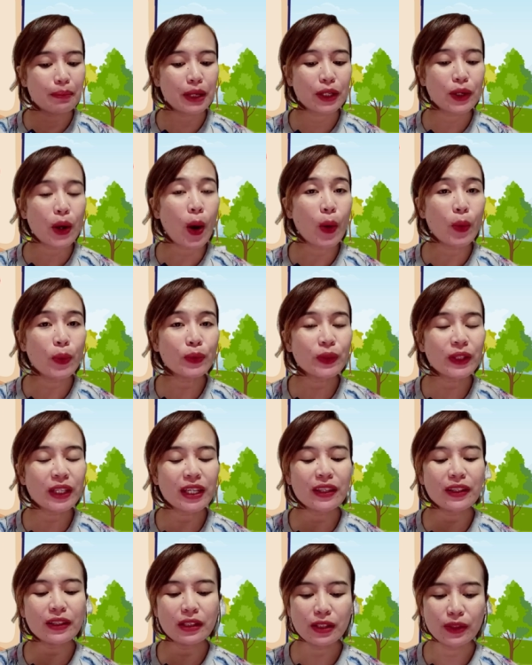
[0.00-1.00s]
but
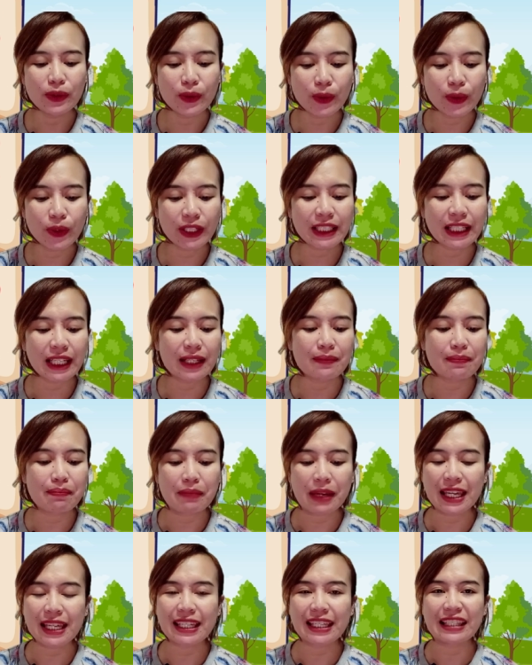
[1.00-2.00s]
only the Lord
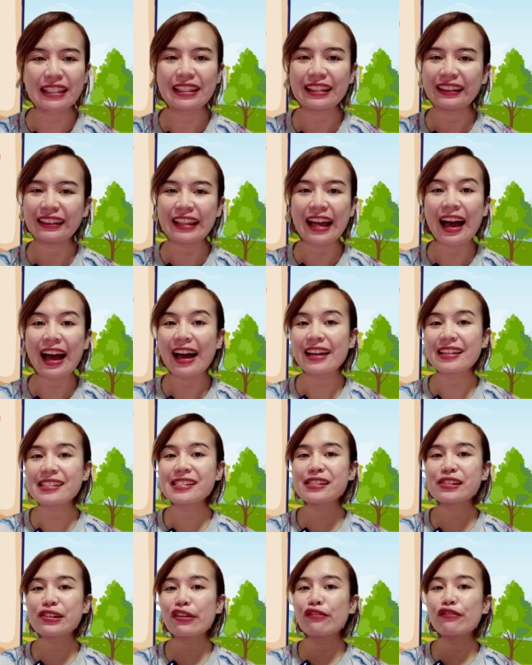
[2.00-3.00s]
can make it
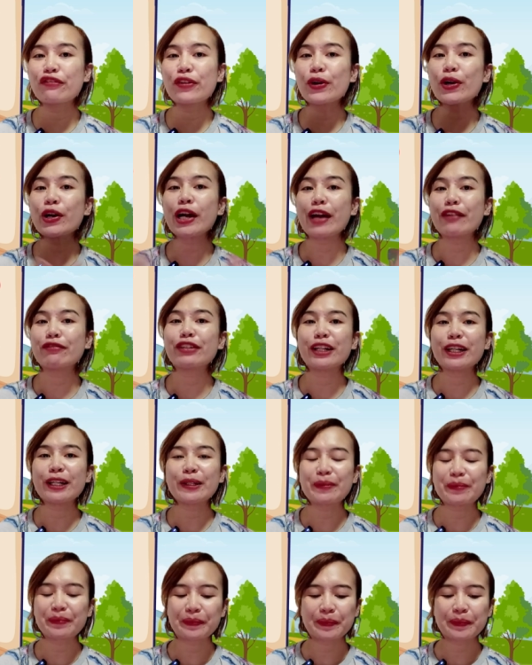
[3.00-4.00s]
last forever.